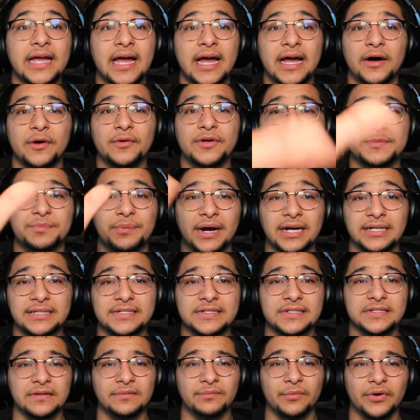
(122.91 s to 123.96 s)
always practice
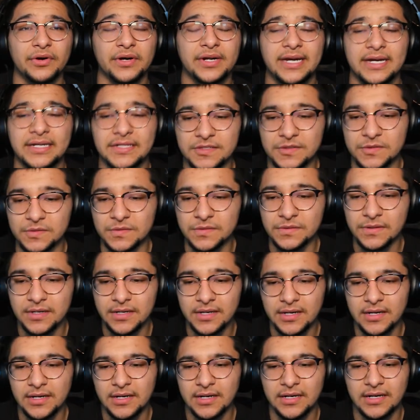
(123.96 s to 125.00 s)
in the morning at school.
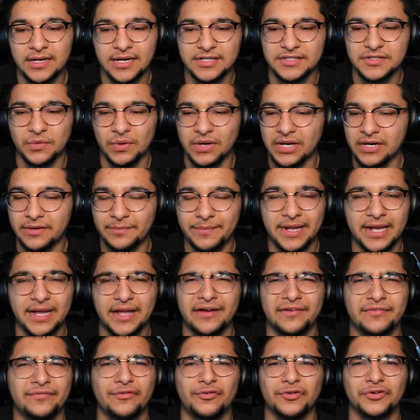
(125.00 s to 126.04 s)
I used to wake up like at
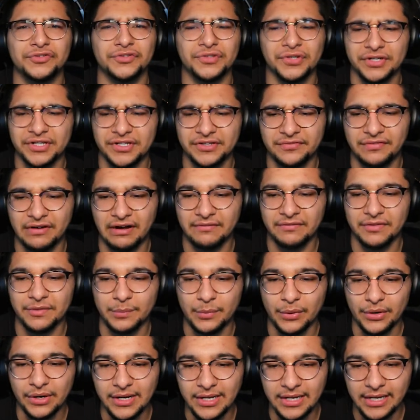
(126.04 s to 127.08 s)
4:35 in the
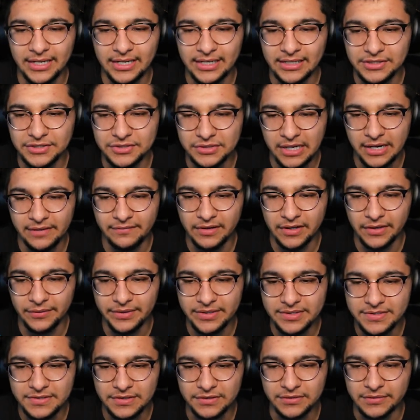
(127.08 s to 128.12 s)
morning and then drive all the way
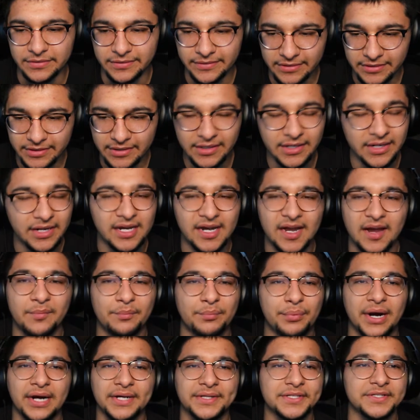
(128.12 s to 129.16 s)
to school and
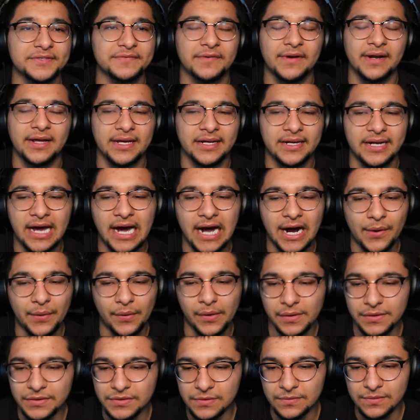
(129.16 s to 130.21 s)
practice for like an hour
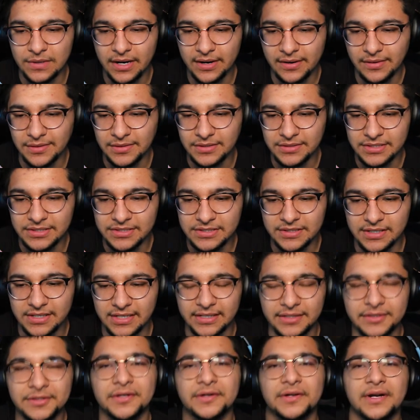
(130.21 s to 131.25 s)
or 2 hours just to get,
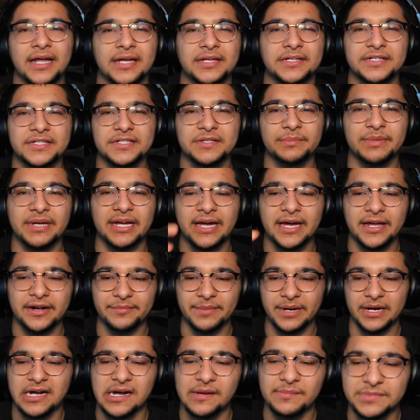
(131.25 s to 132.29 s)
just to be ahead of my
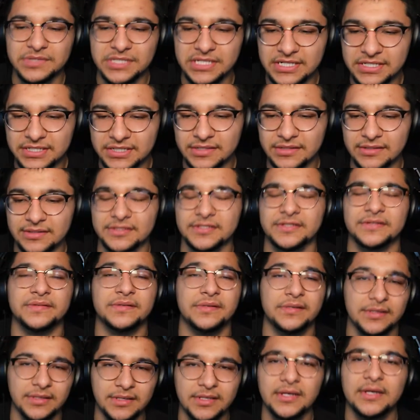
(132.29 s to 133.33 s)
competition. So
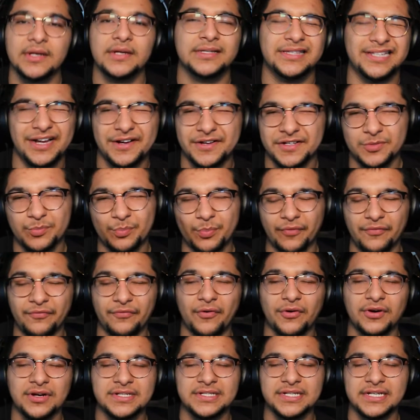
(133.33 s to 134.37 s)
that was
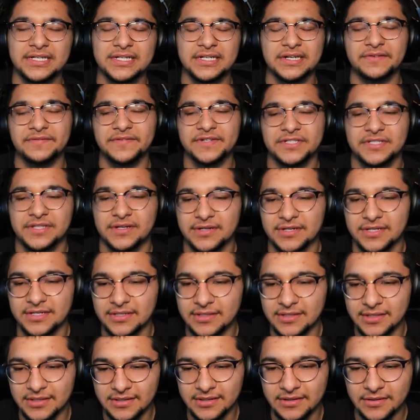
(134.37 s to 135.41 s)
before season even started,
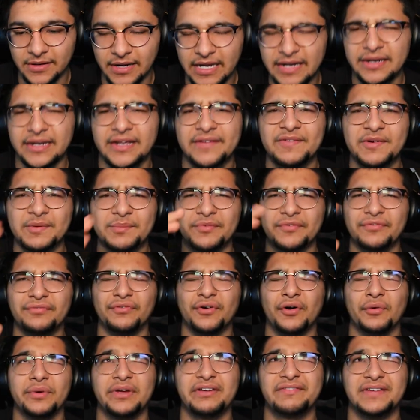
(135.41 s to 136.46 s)
and even
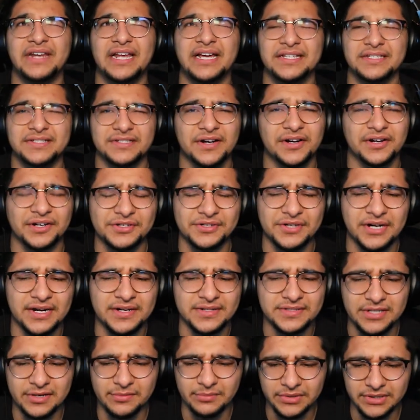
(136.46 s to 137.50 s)
before we even had soccer
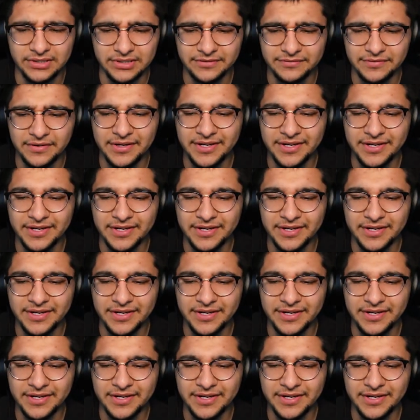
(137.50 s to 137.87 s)
tryouts, I believe.